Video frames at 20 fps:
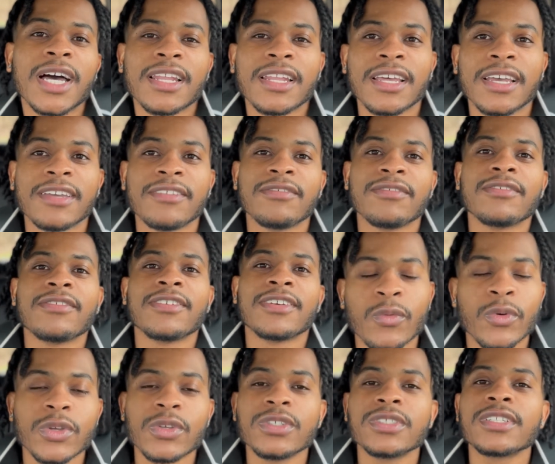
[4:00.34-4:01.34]
life.
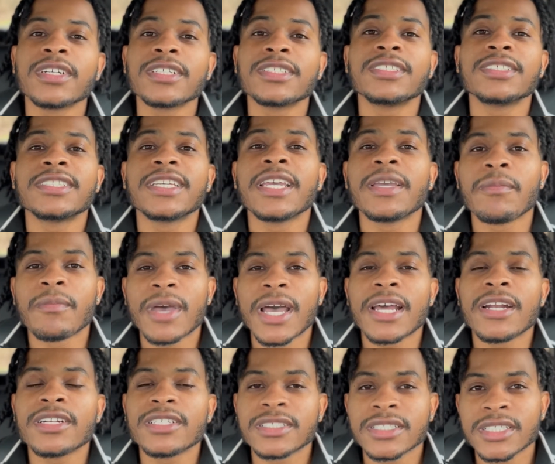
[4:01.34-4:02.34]
When you start to take
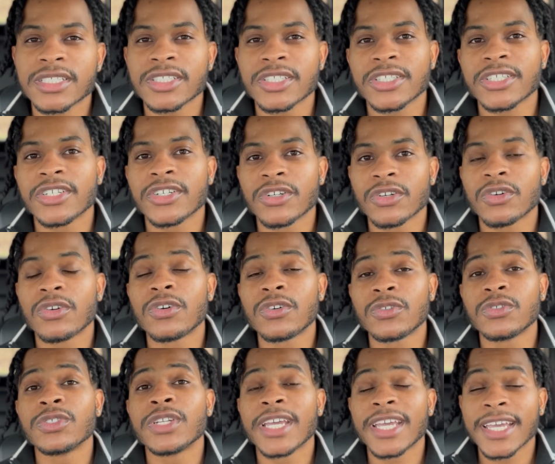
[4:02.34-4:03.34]
matters into your
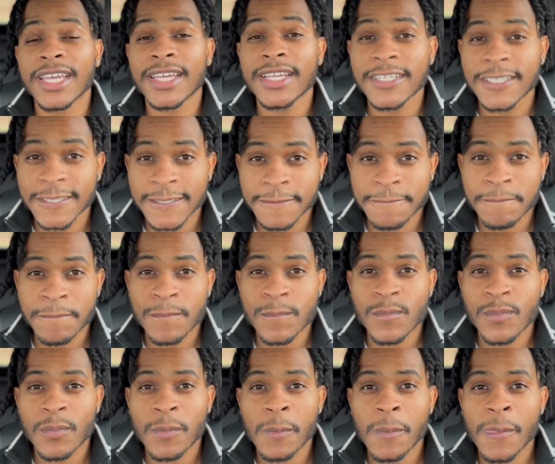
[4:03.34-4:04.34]
own hands,
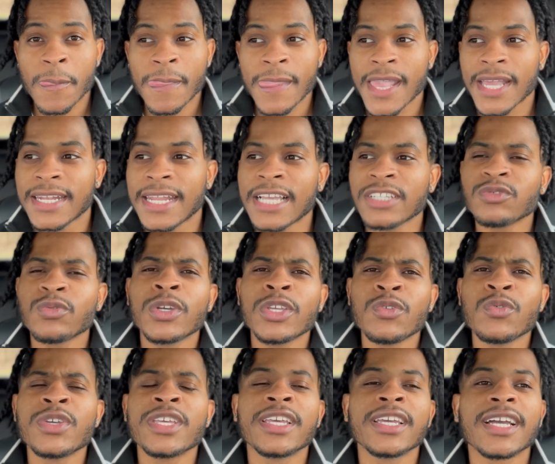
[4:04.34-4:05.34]
that's when
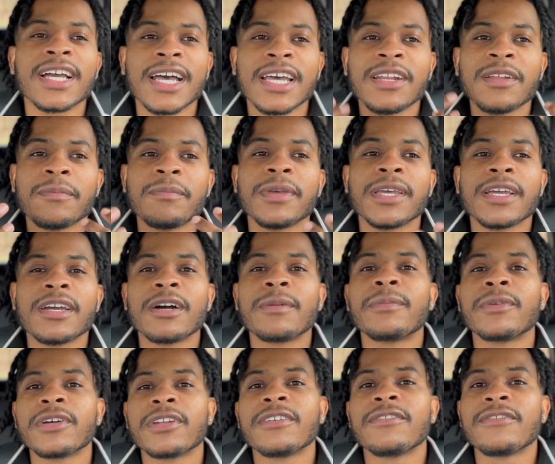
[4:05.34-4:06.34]
you can kind of pick up
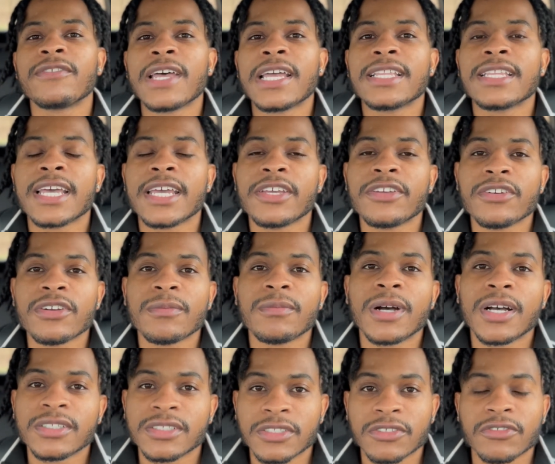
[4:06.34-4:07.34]
on the fact that you're
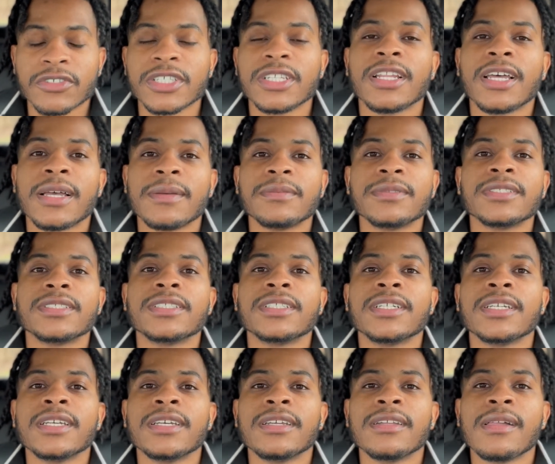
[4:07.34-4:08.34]
about to relapse.
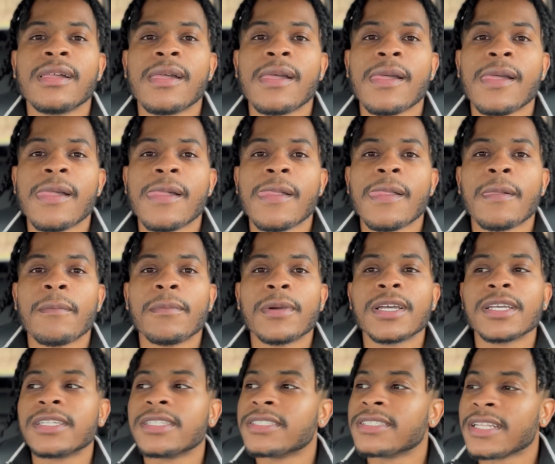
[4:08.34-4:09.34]

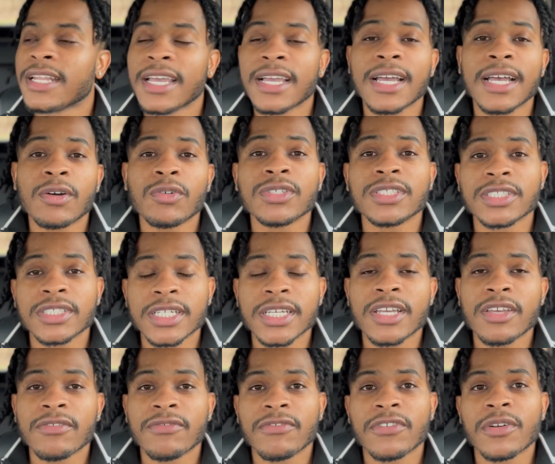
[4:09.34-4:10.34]
Because like I was
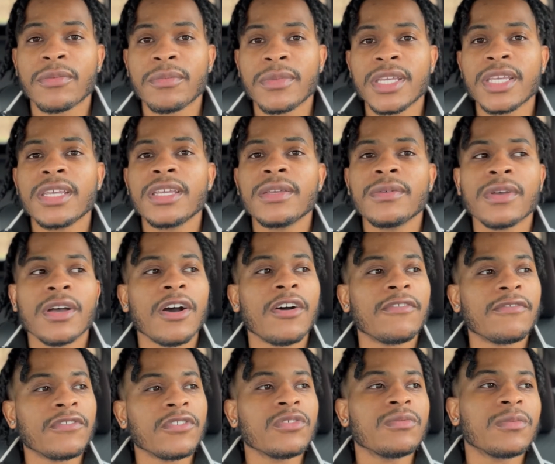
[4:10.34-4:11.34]
saying, for me, a
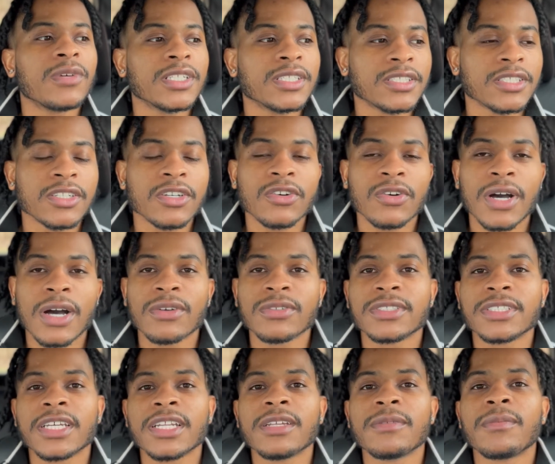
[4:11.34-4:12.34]
few months ago, I was
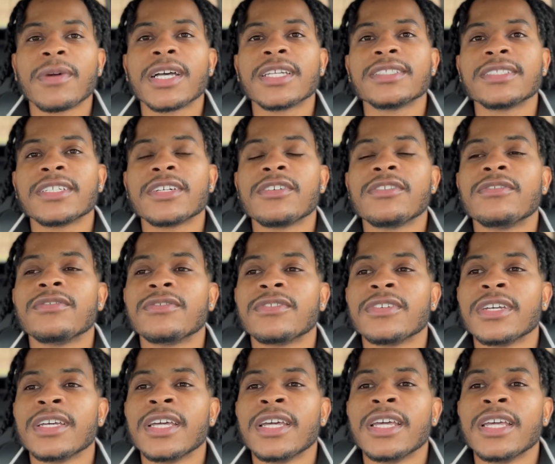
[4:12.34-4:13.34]
telling myself,
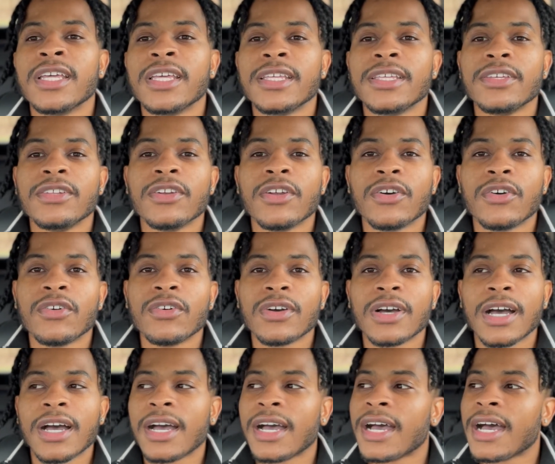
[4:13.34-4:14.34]
you know,
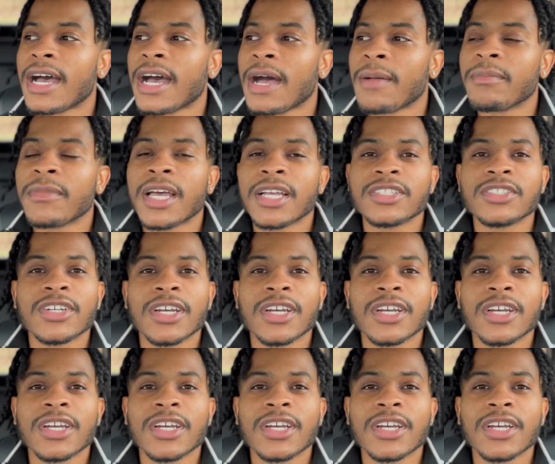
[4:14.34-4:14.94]
I'm gonna